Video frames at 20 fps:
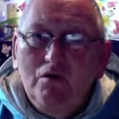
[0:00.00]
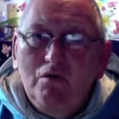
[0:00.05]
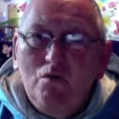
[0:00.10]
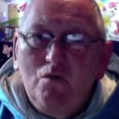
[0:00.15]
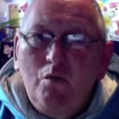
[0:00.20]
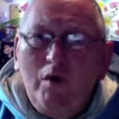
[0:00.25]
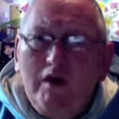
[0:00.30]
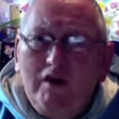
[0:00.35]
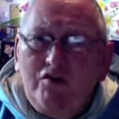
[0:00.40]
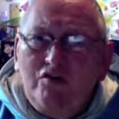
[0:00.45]

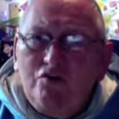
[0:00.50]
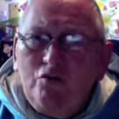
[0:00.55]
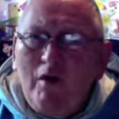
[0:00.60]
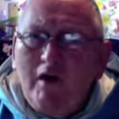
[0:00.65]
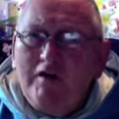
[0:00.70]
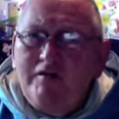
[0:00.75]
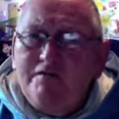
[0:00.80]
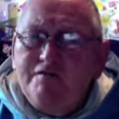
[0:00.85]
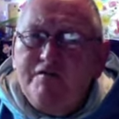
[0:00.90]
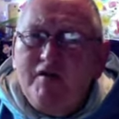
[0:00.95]
Where do
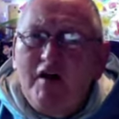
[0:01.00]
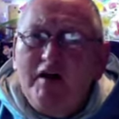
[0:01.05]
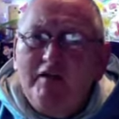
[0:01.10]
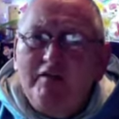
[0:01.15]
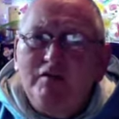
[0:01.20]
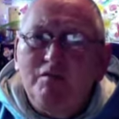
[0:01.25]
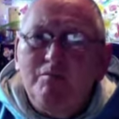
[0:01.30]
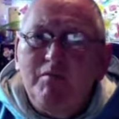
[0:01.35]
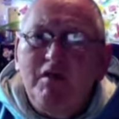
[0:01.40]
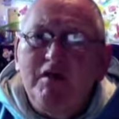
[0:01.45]
I
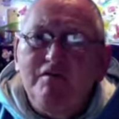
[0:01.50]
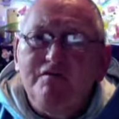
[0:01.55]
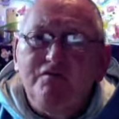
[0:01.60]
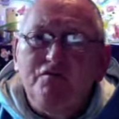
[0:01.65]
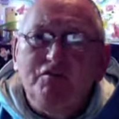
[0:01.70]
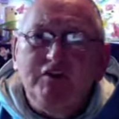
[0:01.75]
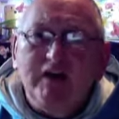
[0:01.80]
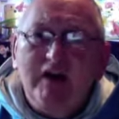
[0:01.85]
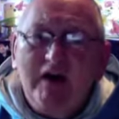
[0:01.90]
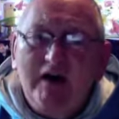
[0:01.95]
find the
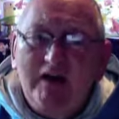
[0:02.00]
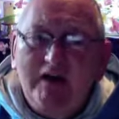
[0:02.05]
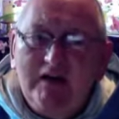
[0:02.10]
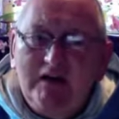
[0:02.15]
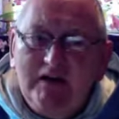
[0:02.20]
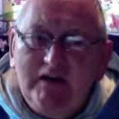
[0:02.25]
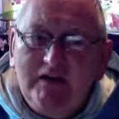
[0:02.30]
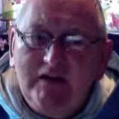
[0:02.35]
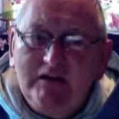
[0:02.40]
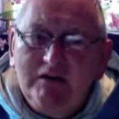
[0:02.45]
barefoot
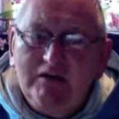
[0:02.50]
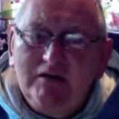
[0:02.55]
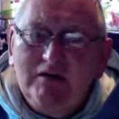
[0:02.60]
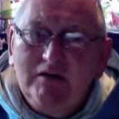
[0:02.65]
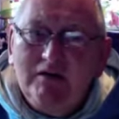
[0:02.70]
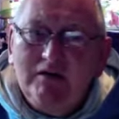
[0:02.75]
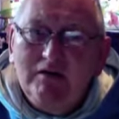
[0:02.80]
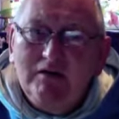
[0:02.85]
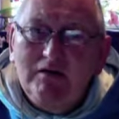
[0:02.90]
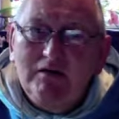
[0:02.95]
Galilean
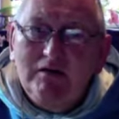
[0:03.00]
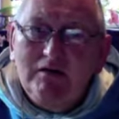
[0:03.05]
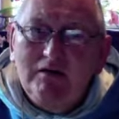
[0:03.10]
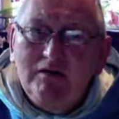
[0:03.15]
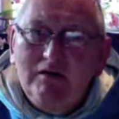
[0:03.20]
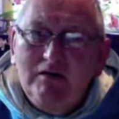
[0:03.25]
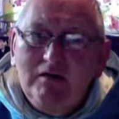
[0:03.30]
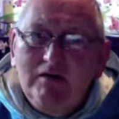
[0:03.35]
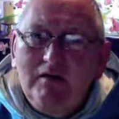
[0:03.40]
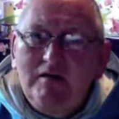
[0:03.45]

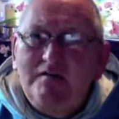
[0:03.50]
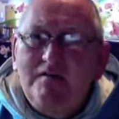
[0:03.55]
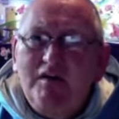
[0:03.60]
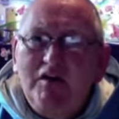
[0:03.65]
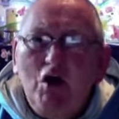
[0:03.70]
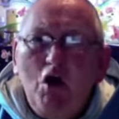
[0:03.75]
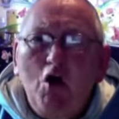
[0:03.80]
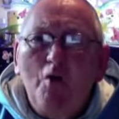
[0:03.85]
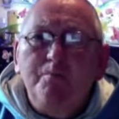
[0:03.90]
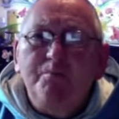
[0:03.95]
in
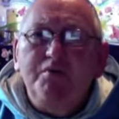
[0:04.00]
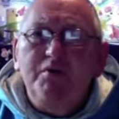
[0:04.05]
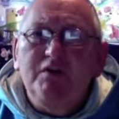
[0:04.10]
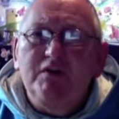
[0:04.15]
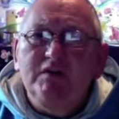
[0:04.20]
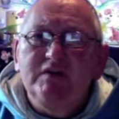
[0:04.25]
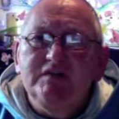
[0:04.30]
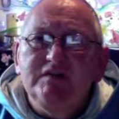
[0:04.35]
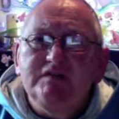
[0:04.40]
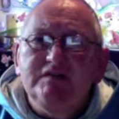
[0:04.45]
the
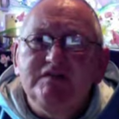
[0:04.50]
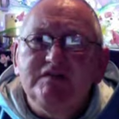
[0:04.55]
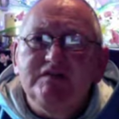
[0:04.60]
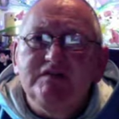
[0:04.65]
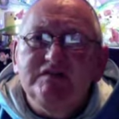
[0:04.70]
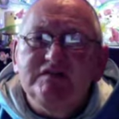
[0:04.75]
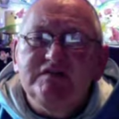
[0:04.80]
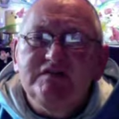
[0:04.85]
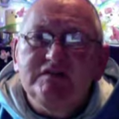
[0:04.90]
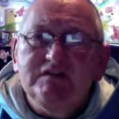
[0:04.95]

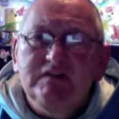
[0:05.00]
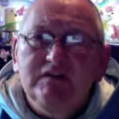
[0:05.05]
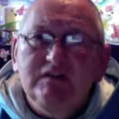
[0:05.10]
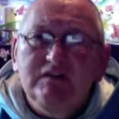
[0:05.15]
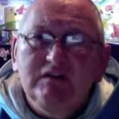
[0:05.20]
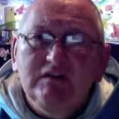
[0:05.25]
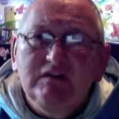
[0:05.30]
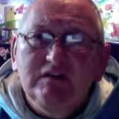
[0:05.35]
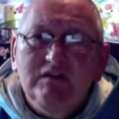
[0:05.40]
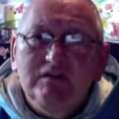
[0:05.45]
opulence
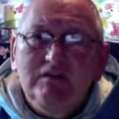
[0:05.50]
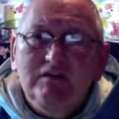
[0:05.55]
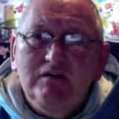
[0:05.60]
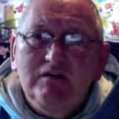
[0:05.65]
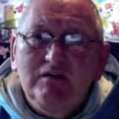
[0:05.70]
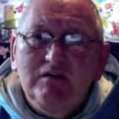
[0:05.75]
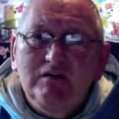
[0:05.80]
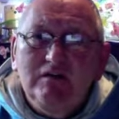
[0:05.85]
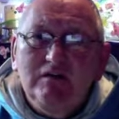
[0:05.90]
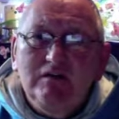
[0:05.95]

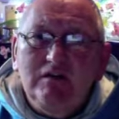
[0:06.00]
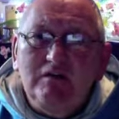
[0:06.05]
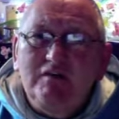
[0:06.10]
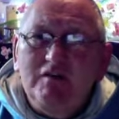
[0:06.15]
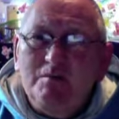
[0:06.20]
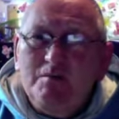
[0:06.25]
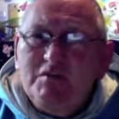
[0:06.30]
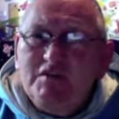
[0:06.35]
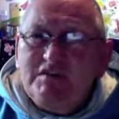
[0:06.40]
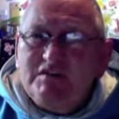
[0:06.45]
in
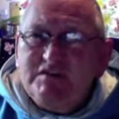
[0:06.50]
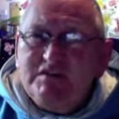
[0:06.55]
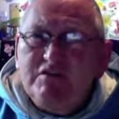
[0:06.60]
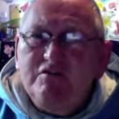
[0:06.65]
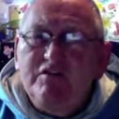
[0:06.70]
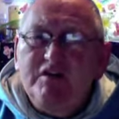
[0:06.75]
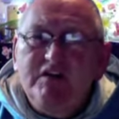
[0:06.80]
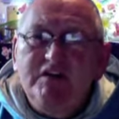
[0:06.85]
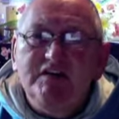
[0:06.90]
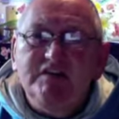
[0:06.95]
the
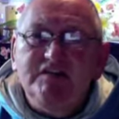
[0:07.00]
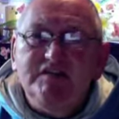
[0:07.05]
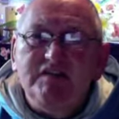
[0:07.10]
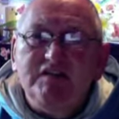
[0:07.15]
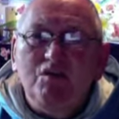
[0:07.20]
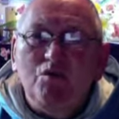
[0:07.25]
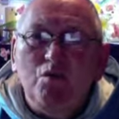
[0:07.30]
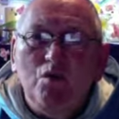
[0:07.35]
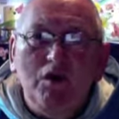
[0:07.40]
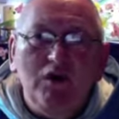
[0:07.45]

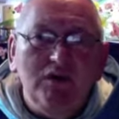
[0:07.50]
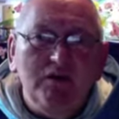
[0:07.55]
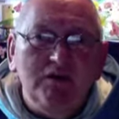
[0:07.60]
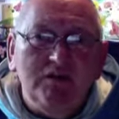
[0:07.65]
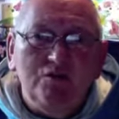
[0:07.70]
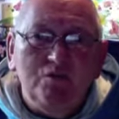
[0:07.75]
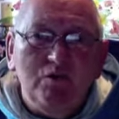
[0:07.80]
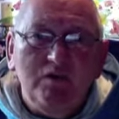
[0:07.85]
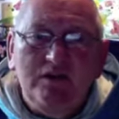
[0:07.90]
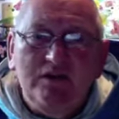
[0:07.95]
materialistic world
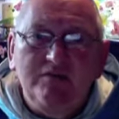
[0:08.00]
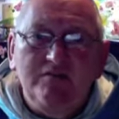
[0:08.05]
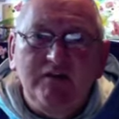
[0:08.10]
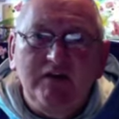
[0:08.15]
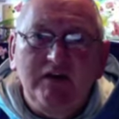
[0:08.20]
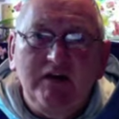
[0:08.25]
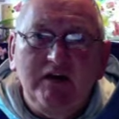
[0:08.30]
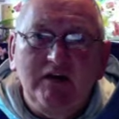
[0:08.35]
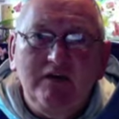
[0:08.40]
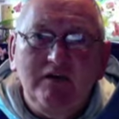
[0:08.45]
that we're
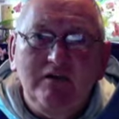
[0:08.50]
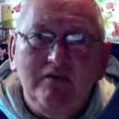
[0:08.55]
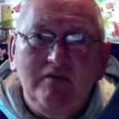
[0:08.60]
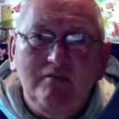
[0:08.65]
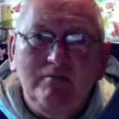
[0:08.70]
living in.